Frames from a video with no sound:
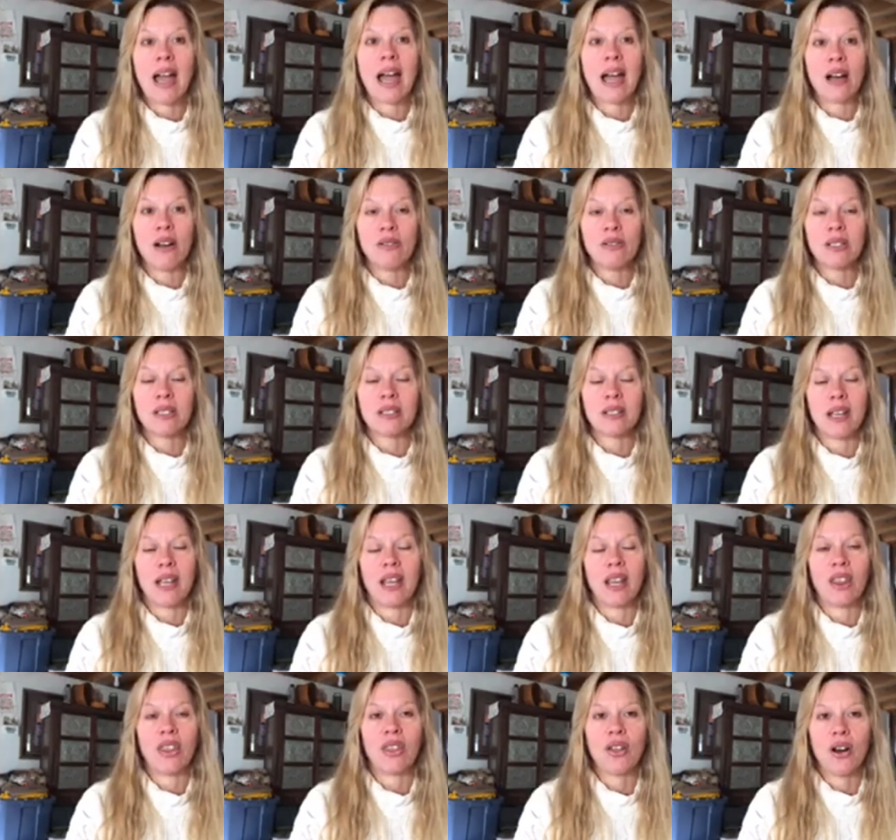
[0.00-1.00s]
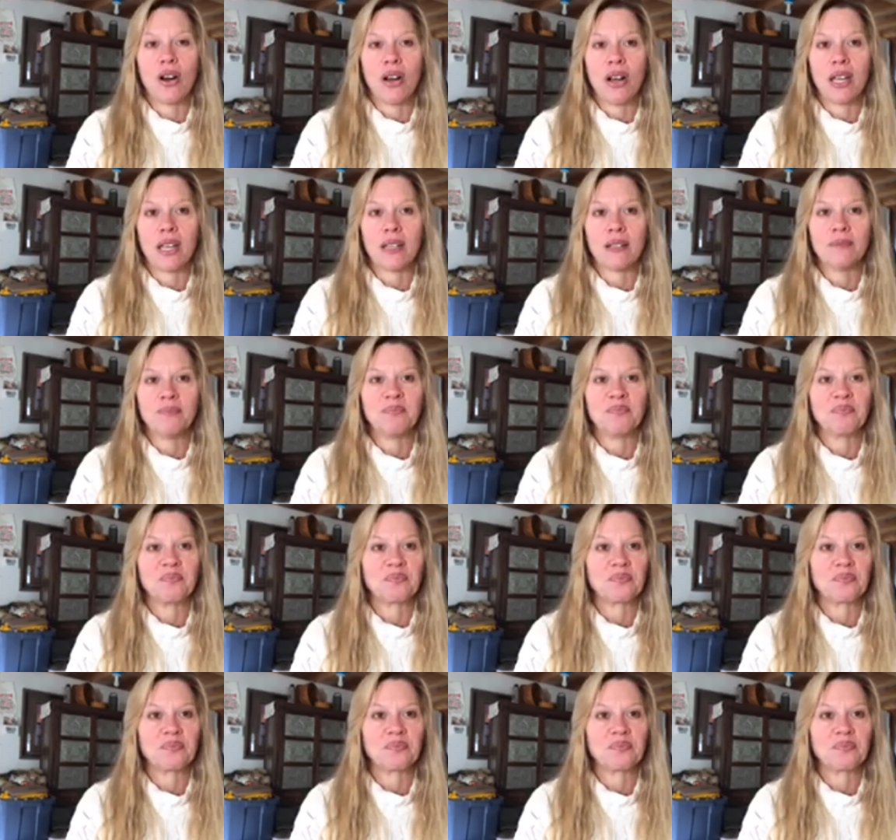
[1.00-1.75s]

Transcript: out and thawing,